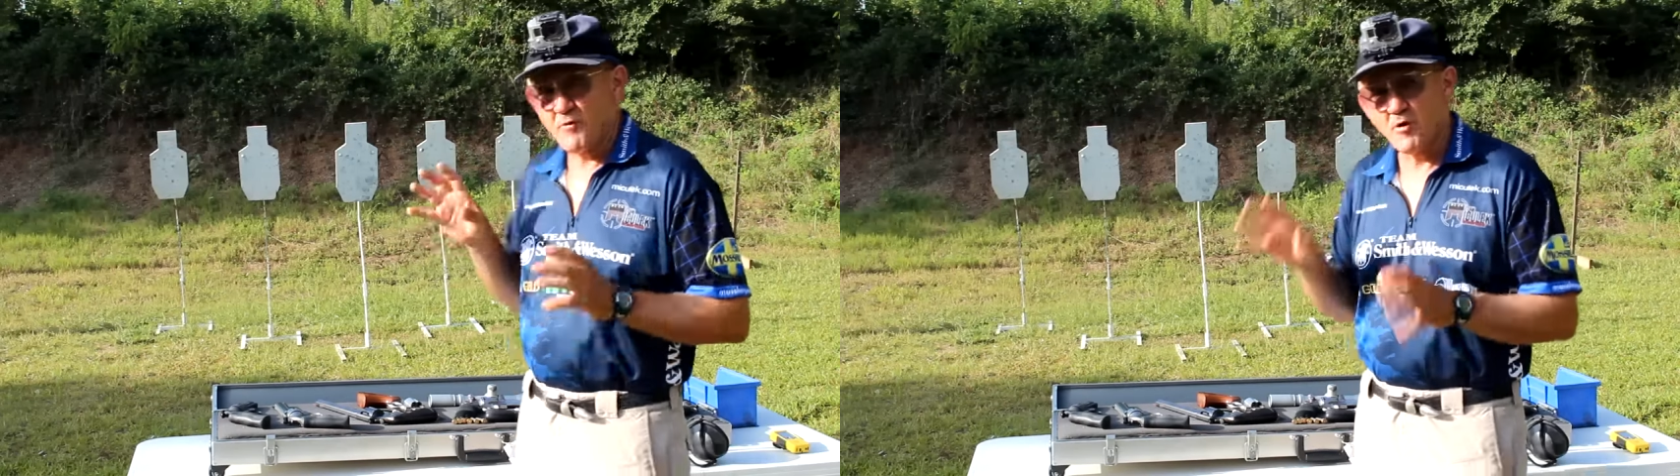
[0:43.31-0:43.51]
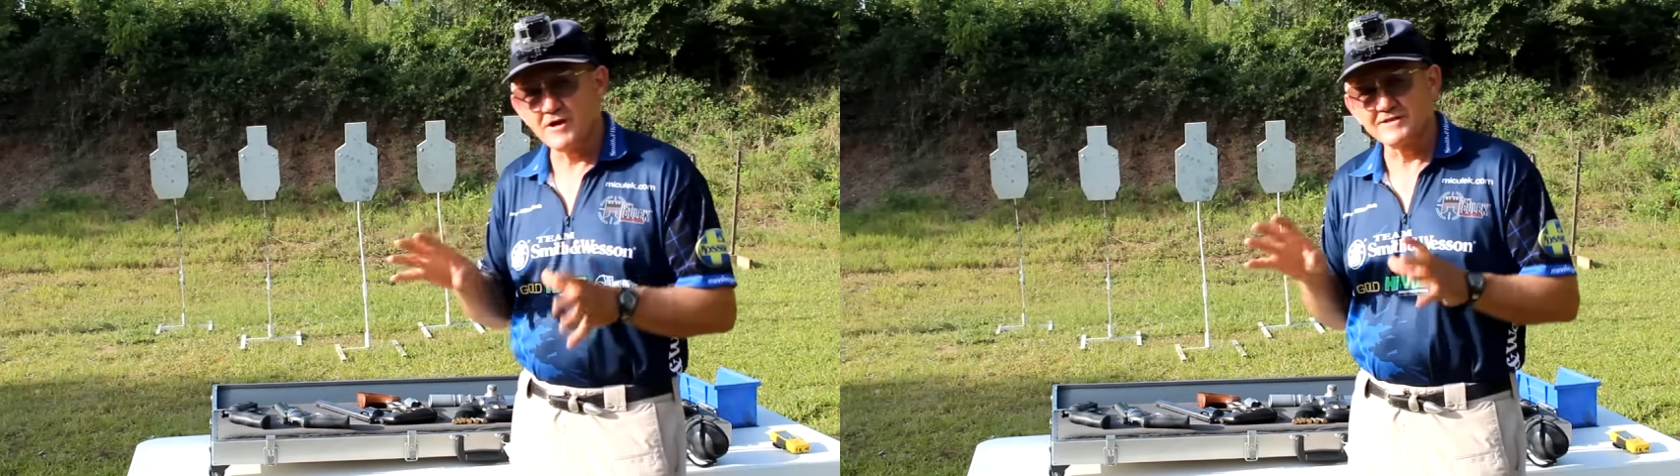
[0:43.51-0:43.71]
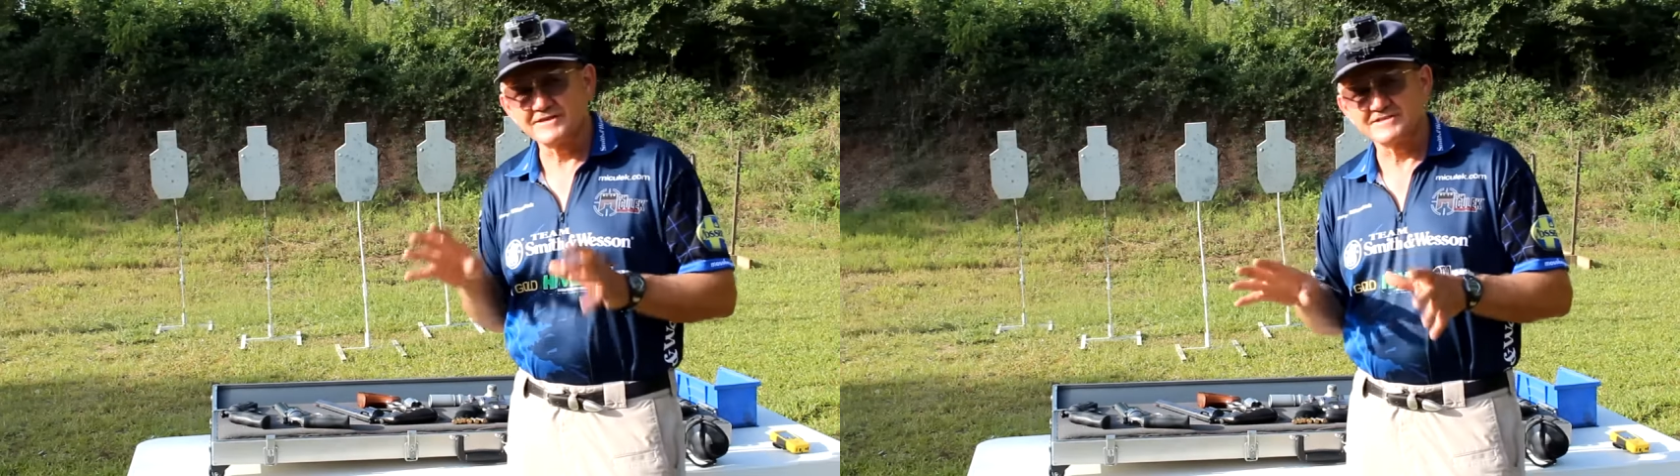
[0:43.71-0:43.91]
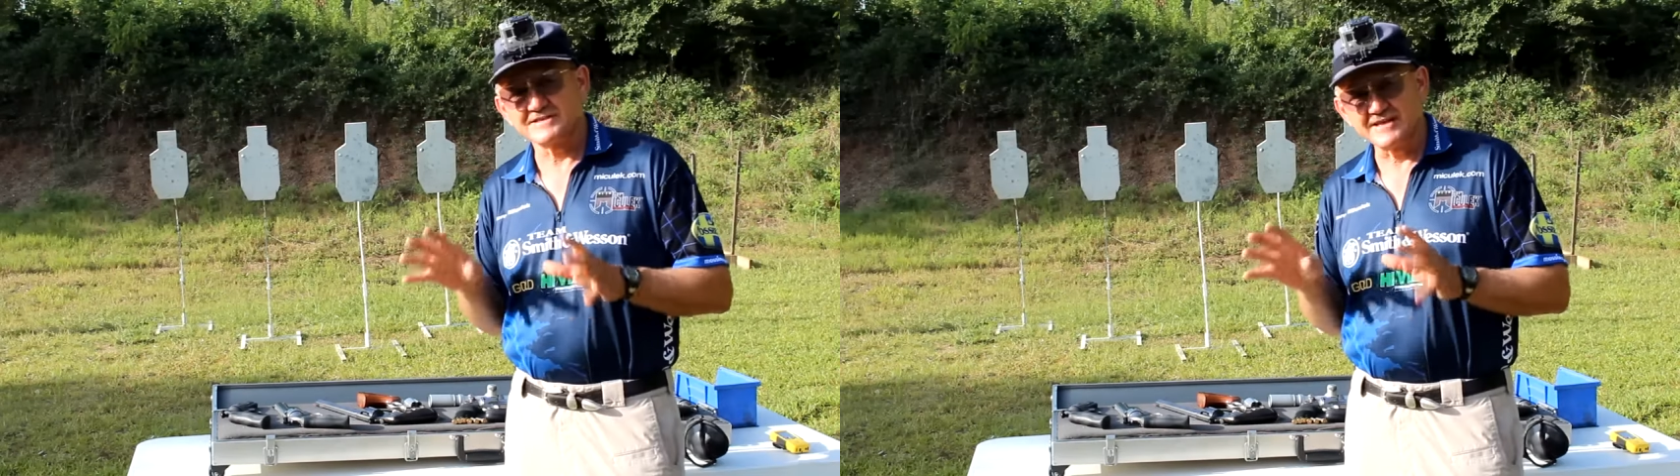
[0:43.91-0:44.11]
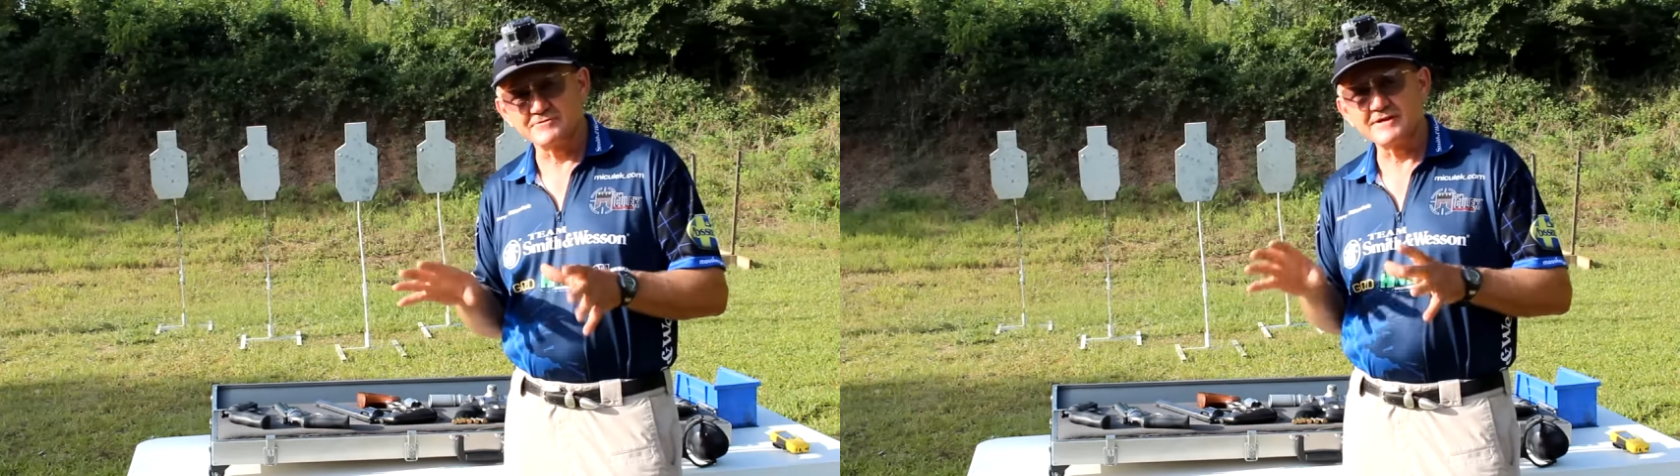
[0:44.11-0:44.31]
quality
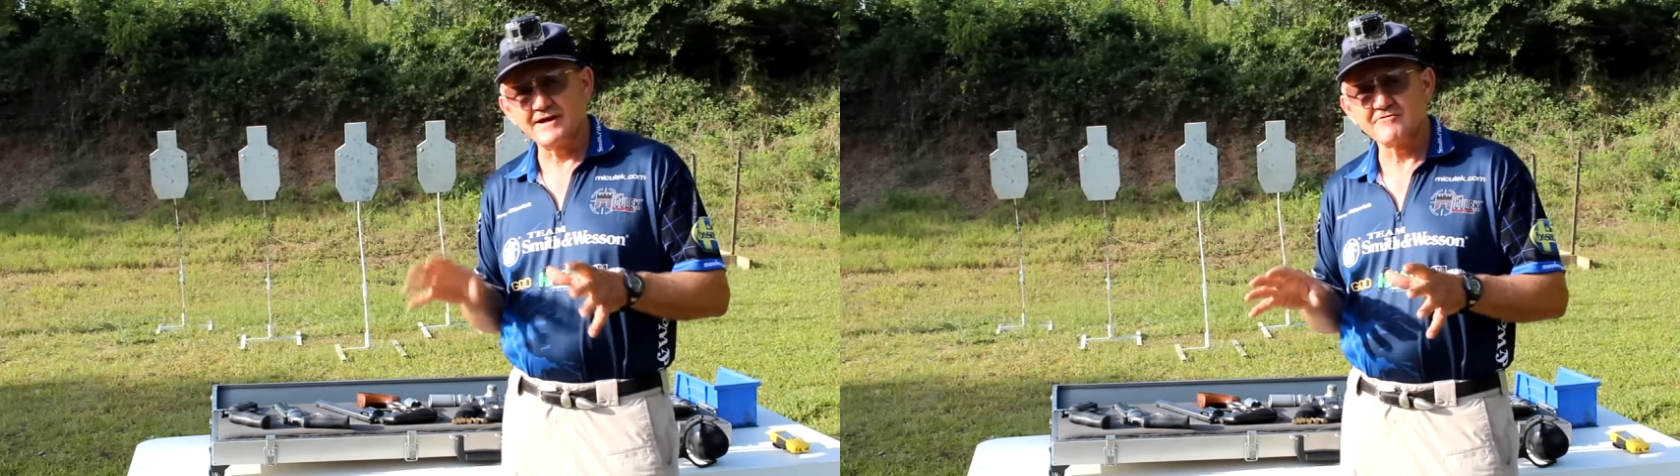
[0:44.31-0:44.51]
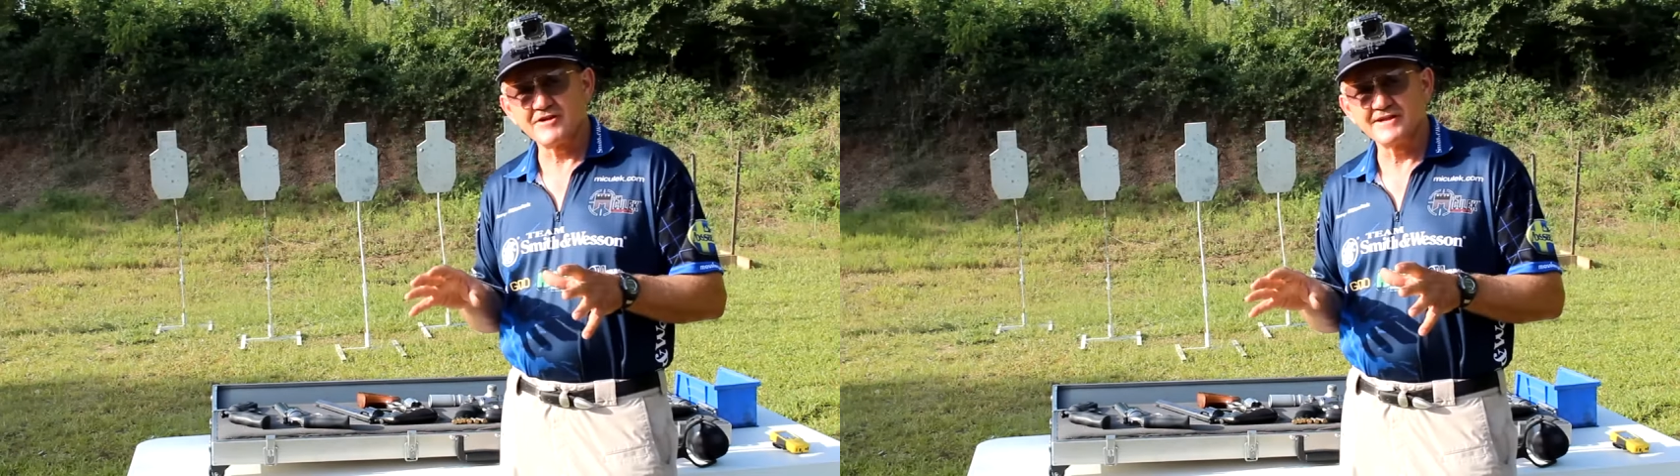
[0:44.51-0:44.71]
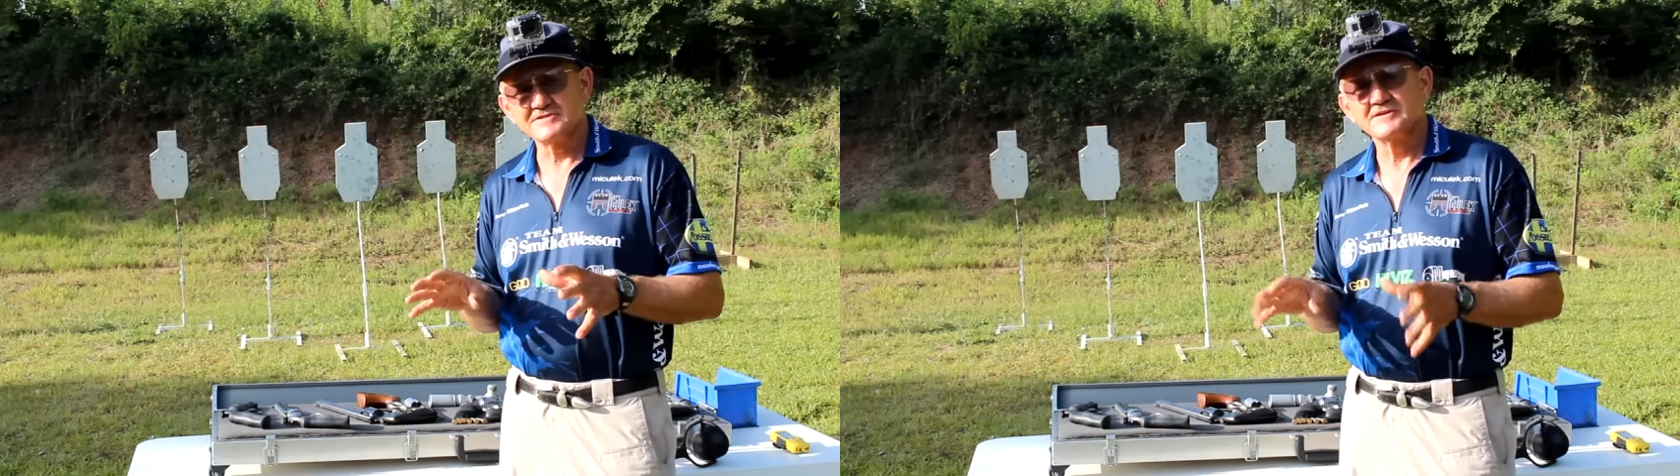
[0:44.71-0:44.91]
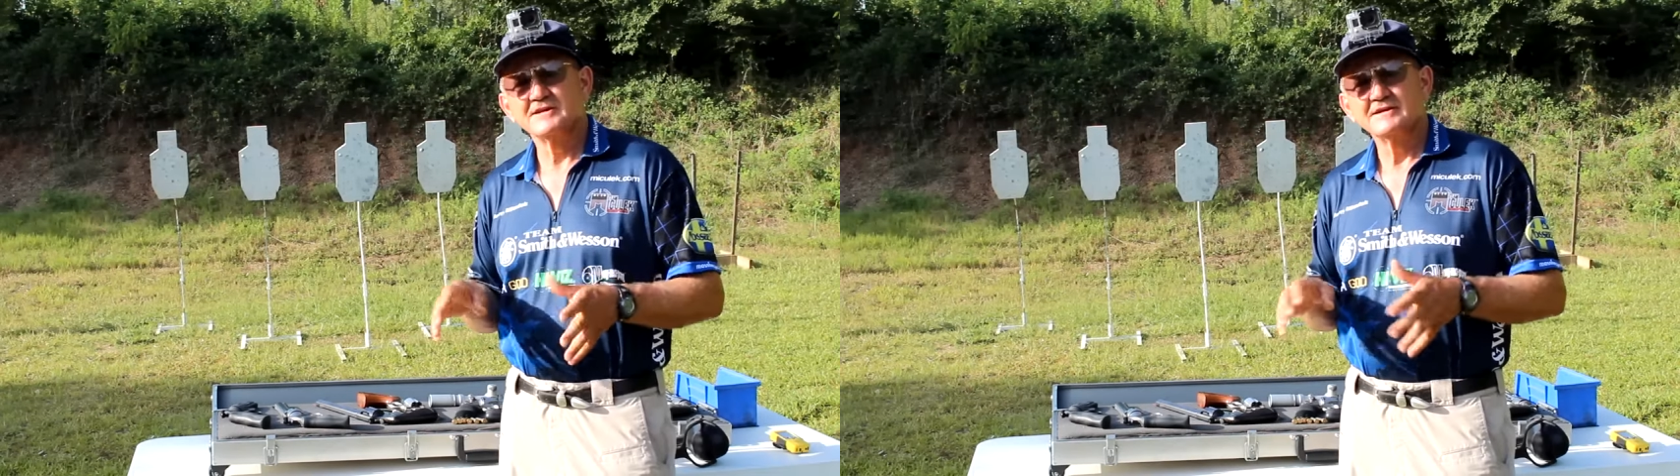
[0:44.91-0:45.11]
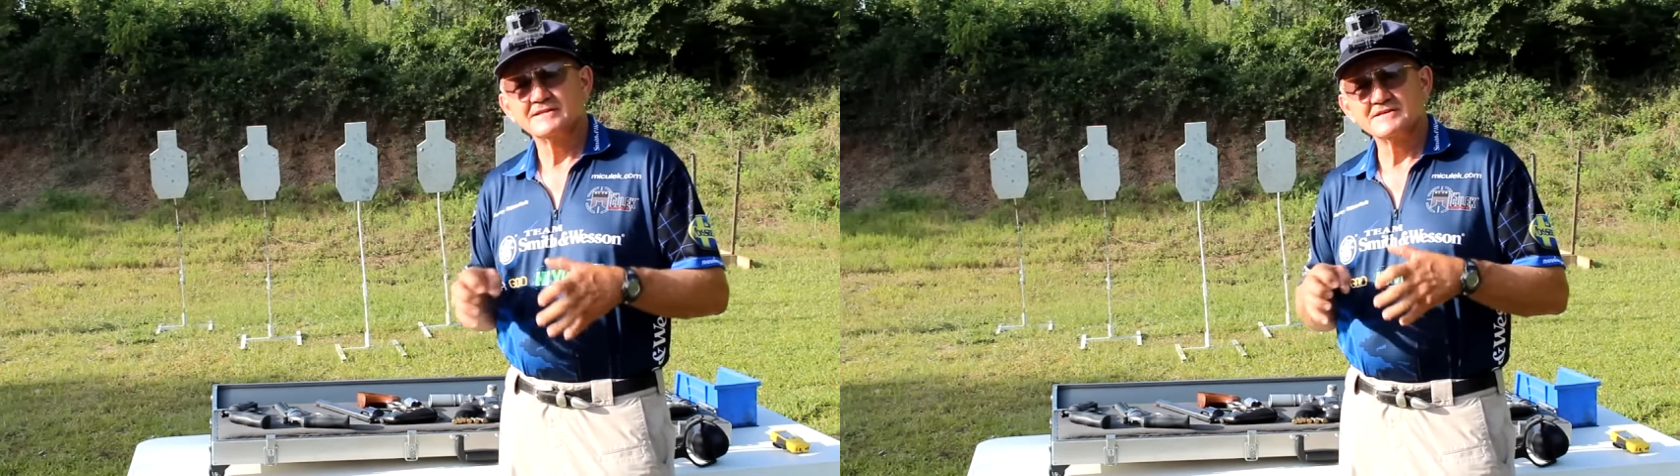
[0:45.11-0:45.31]
steel downrange.